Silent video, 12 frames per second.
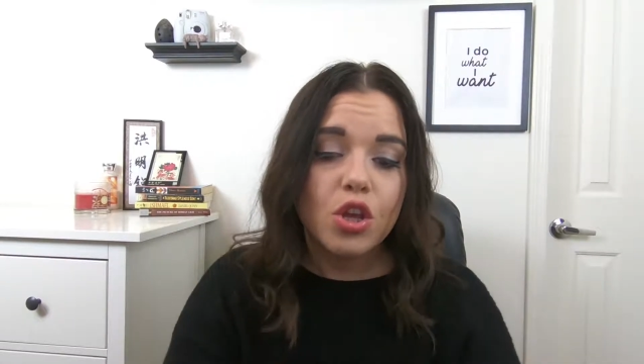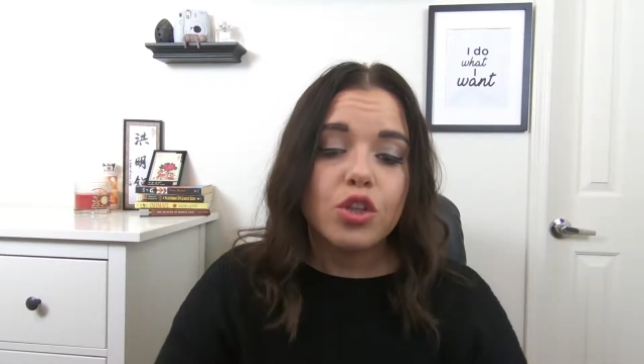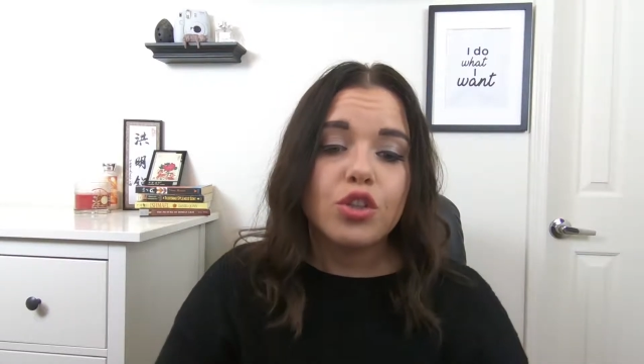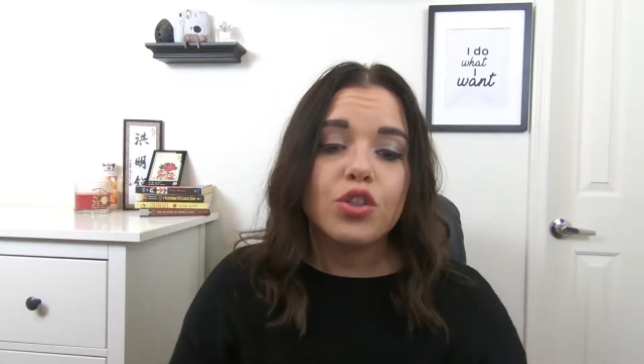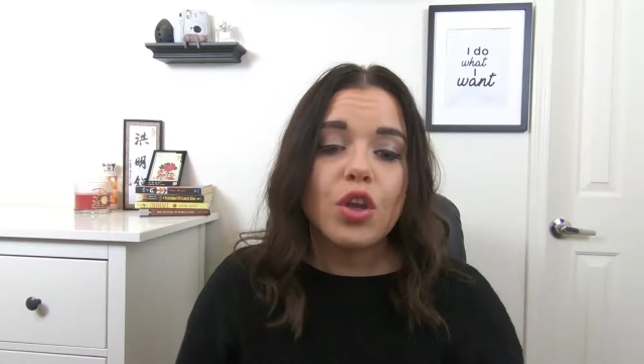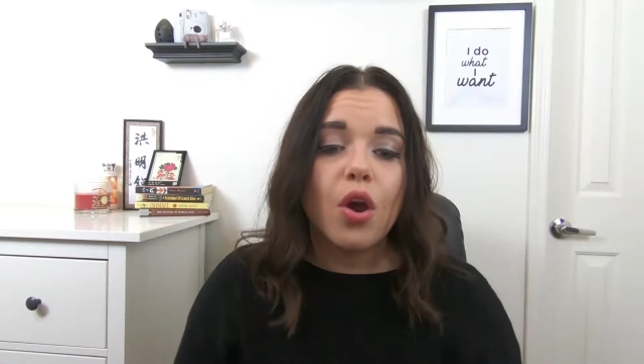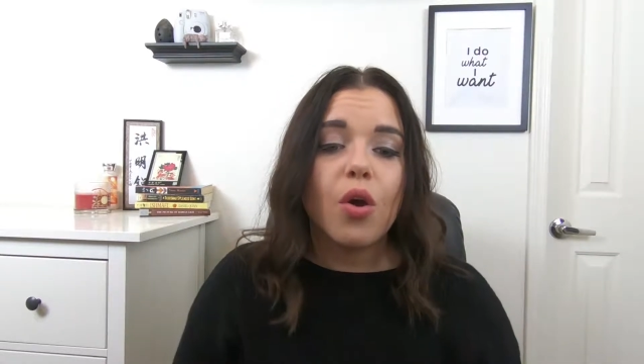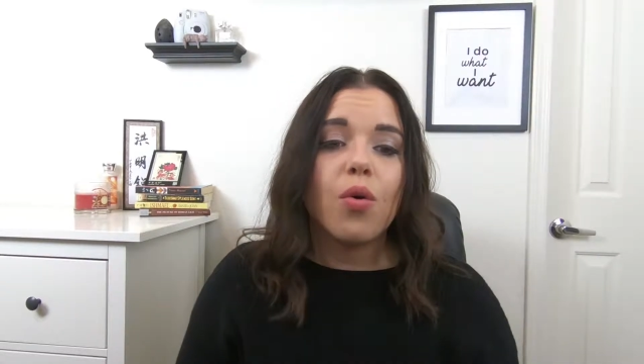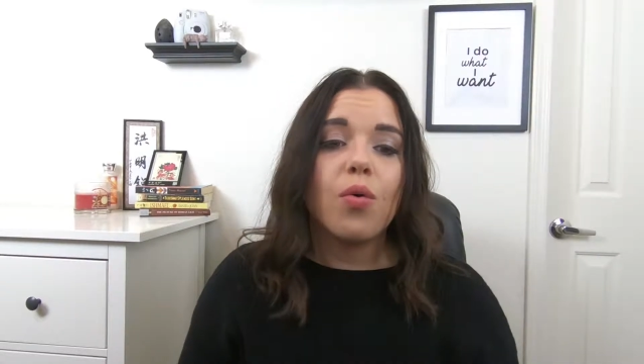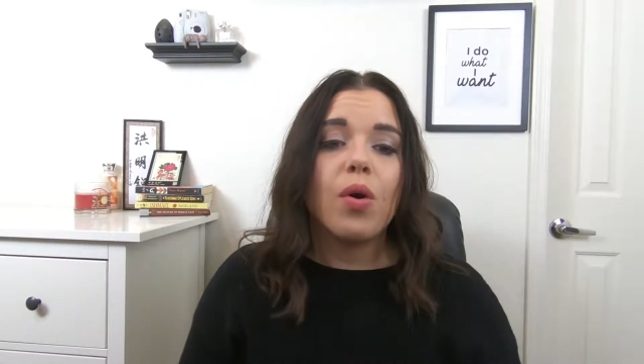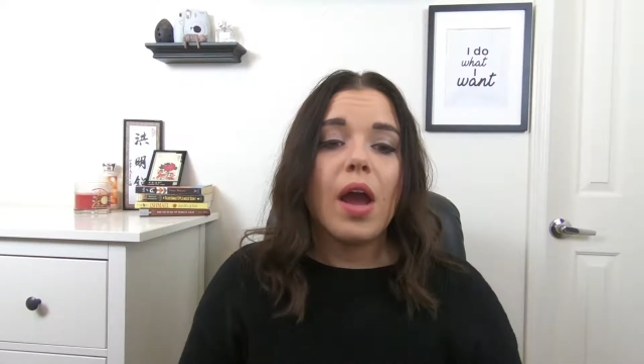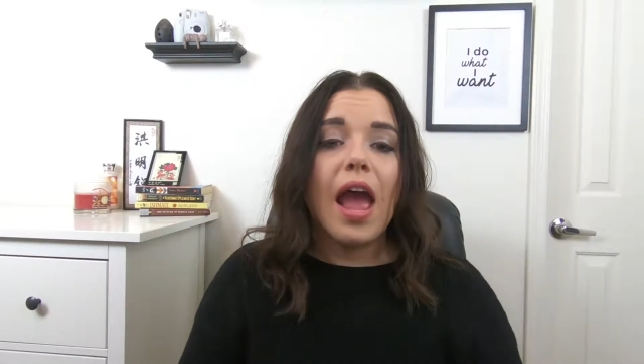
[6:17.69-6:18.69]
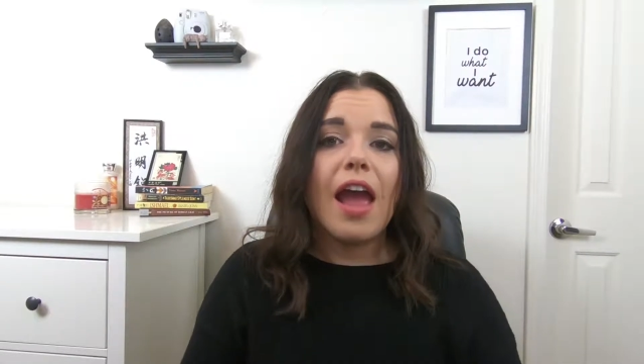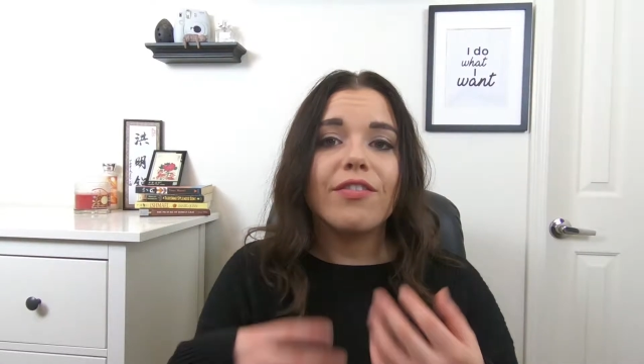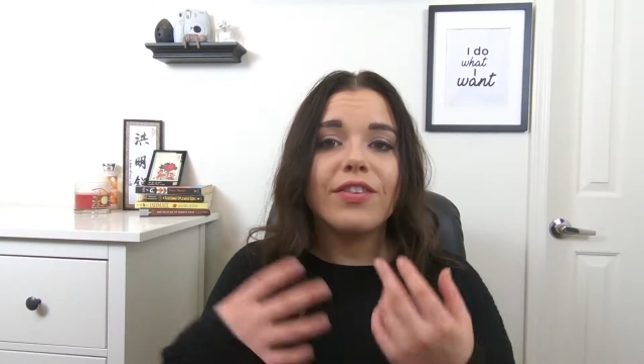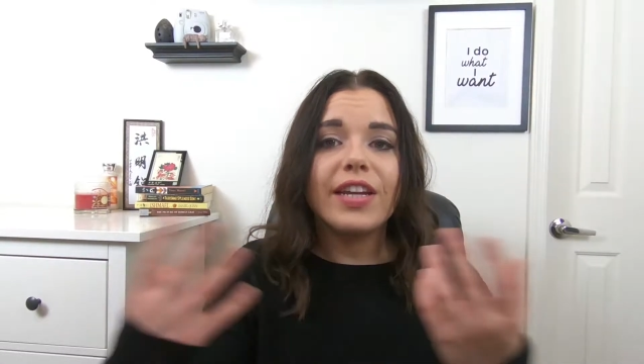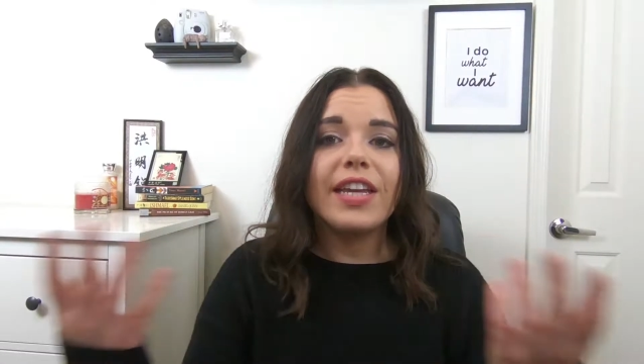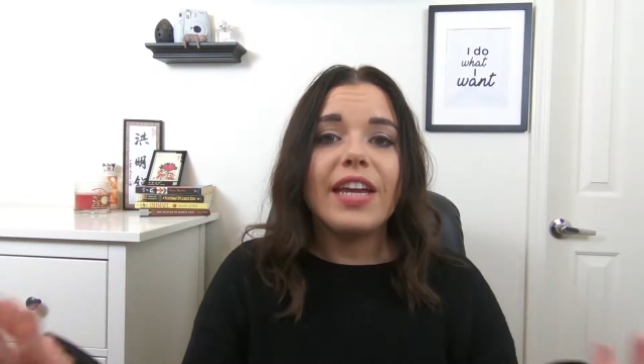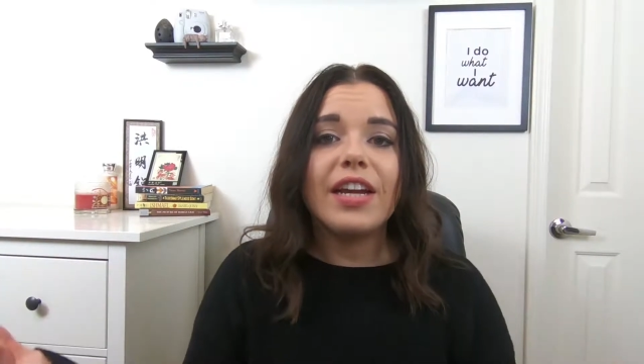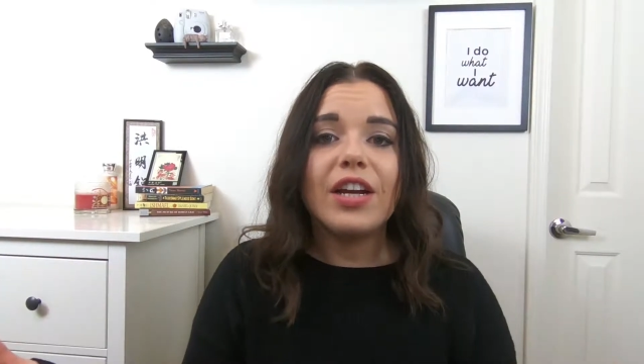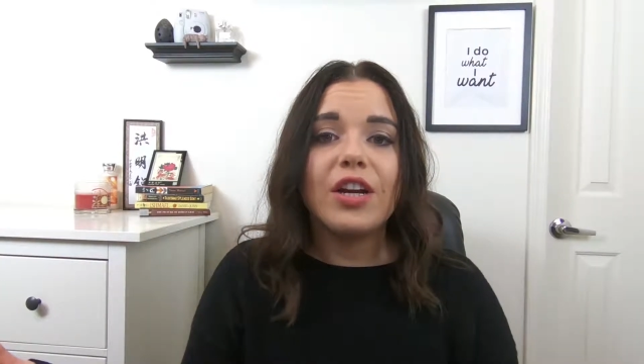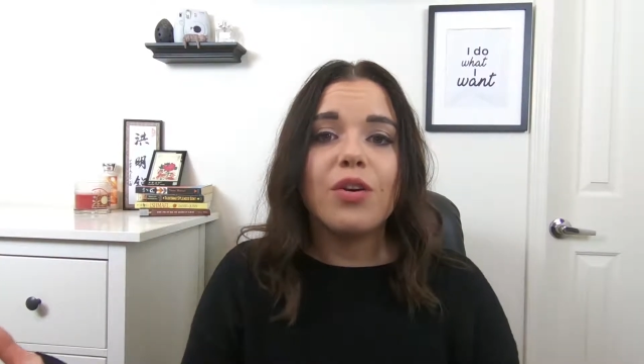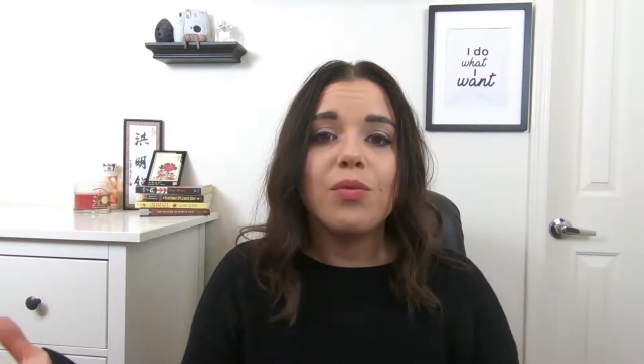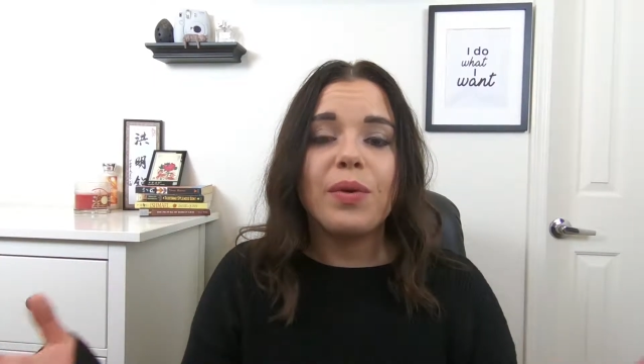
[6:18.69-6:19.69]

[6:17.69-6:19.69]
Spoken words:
So every year